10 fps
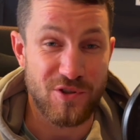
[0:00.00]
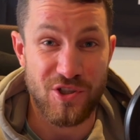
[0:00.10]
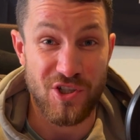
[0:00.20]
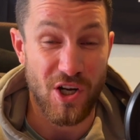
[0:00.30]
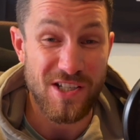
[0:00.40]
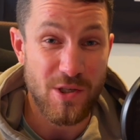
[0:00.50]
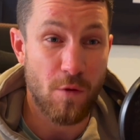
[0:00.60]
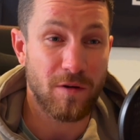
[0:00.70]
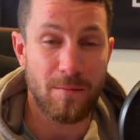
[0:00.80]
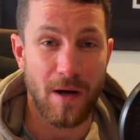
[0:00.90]
just
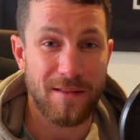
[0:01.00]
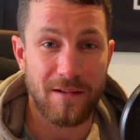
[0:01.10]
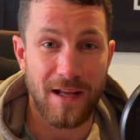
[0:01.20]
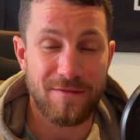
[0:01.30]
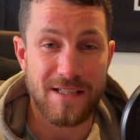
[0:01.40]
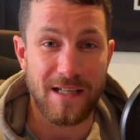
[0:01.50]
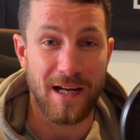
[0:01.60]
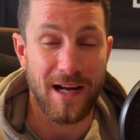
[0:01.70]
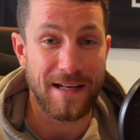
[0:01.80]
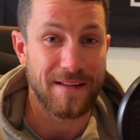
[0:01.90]
over a month left
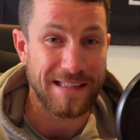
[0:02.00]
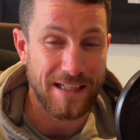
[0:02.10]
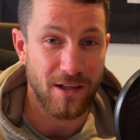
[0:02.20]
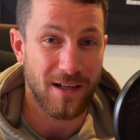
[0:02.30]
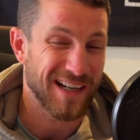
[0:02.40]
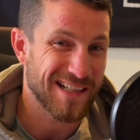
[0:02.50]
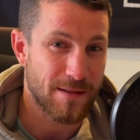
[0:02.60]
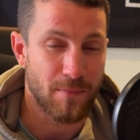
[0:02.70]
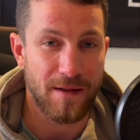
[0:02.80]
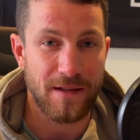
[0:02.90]
in the year, I guess
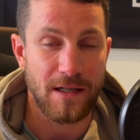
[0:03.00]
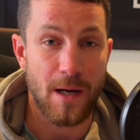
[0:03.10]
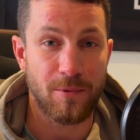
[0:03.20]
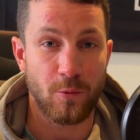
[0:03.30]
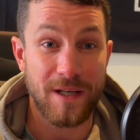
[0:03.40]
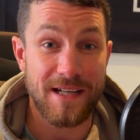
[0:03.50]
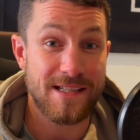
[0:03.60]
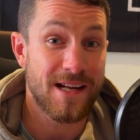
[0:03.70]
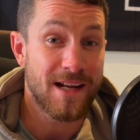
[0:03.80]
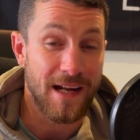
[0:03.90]
a month and a couple weeks.